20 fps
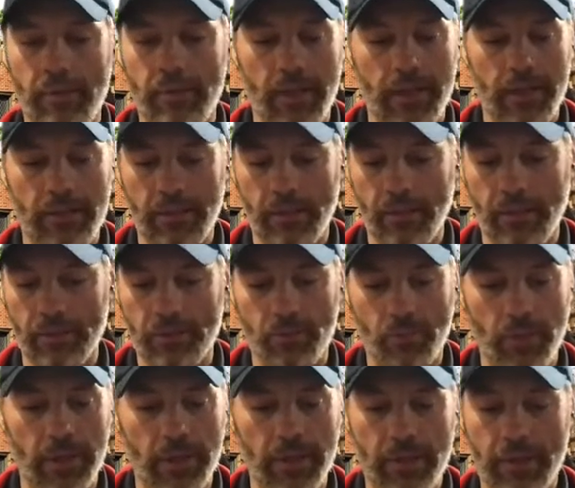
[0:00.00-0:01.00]
it deals
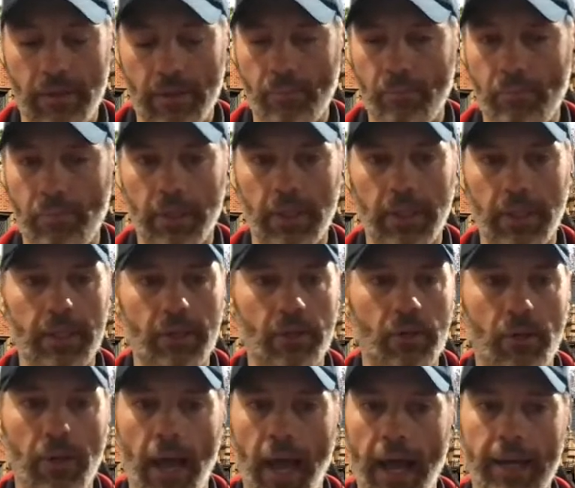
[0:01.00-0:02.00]
with
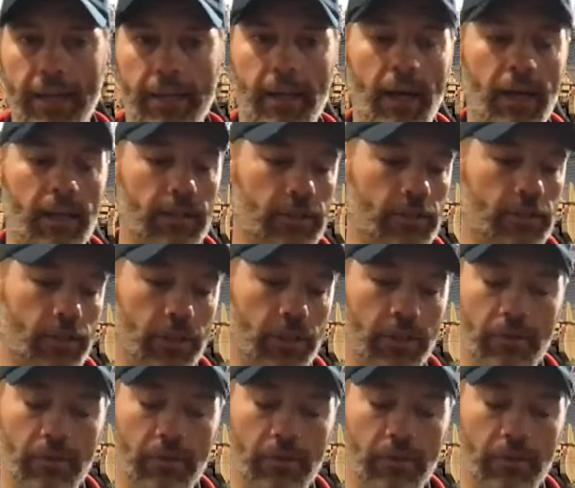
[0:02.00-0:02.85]
political ideology,